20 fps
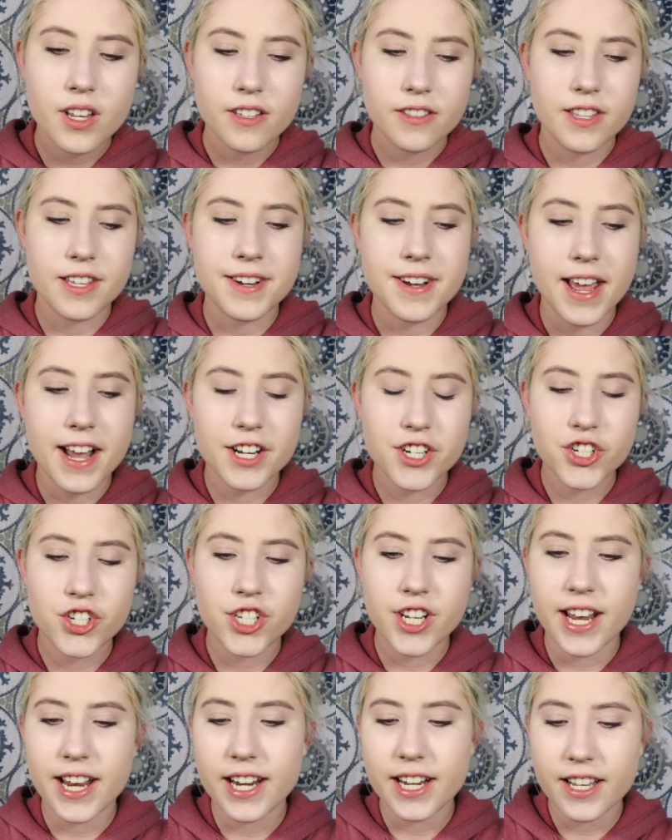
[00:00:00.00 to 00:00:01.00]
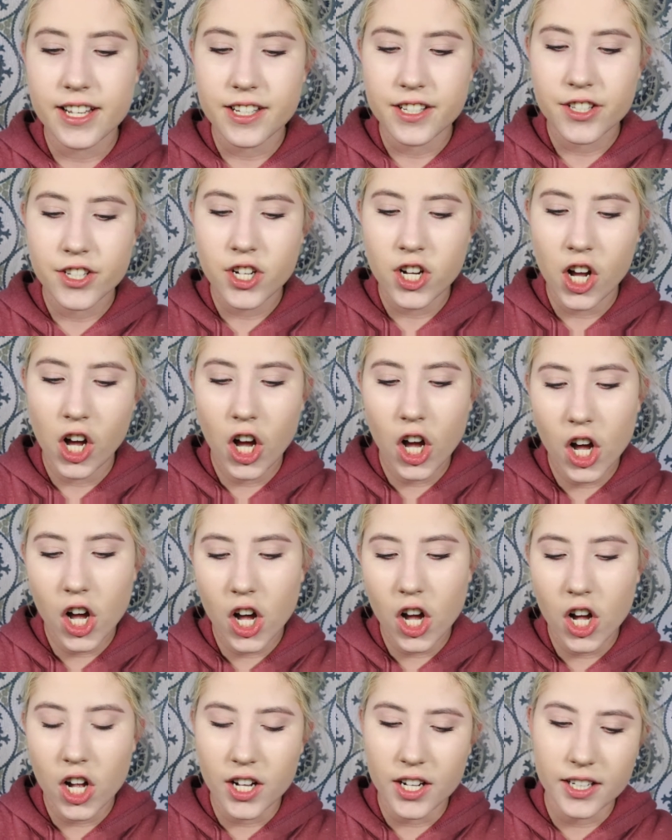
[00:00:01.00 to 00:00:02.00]
The next shade is
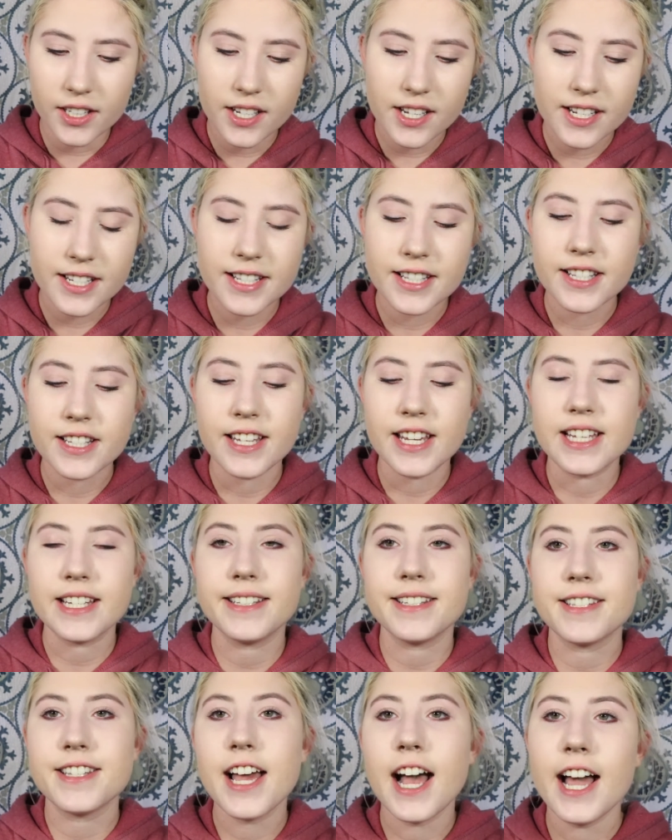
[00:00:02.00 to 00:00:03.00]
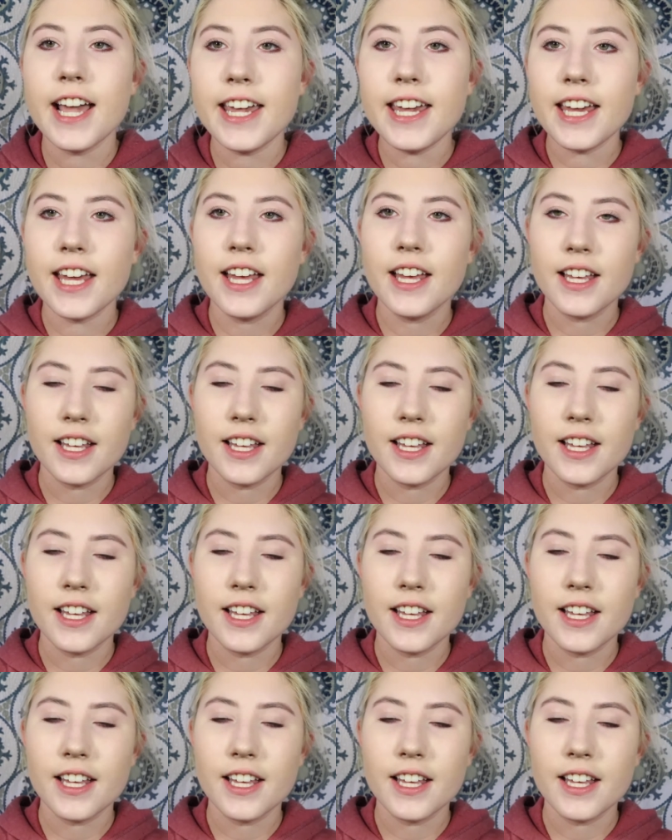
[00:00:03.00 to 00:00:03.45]
called Skin Tight.